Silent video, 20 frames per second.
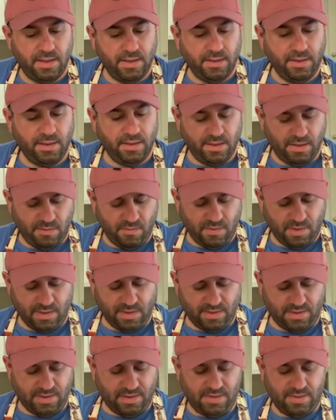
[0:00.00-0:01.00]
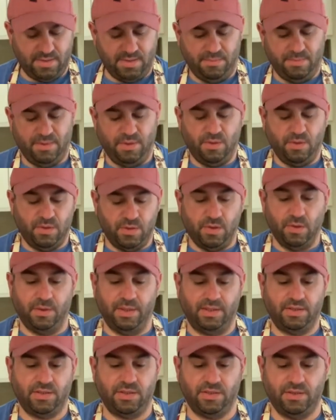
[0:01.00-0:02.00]
you know what? I'm
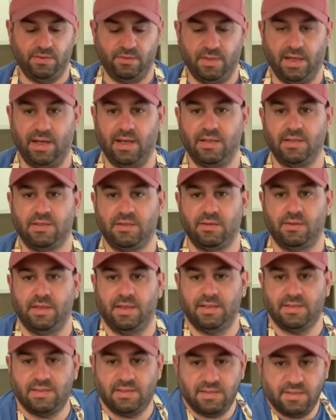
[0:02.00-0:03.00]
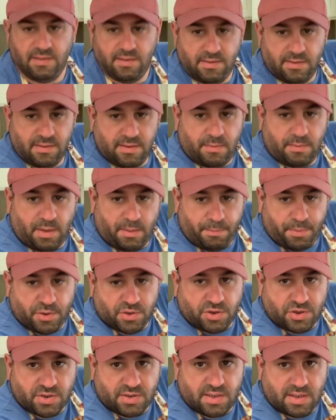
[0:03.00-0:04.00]
going to do that. So let me
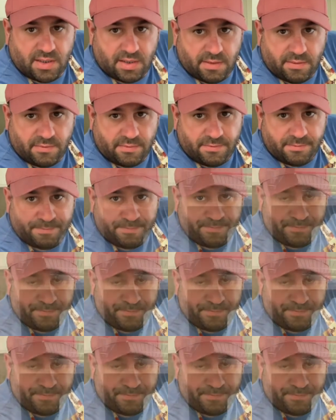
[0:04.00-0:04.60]
put you down